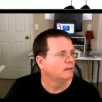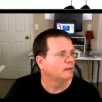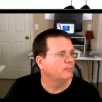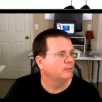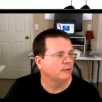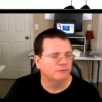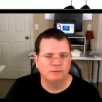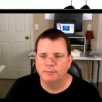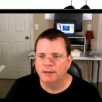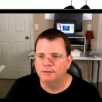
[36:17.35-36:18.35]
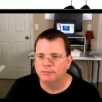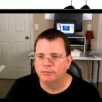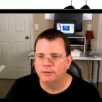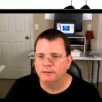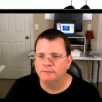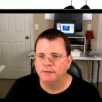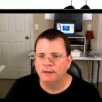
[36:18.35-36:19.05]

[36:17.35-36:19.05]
Couple exclamation points,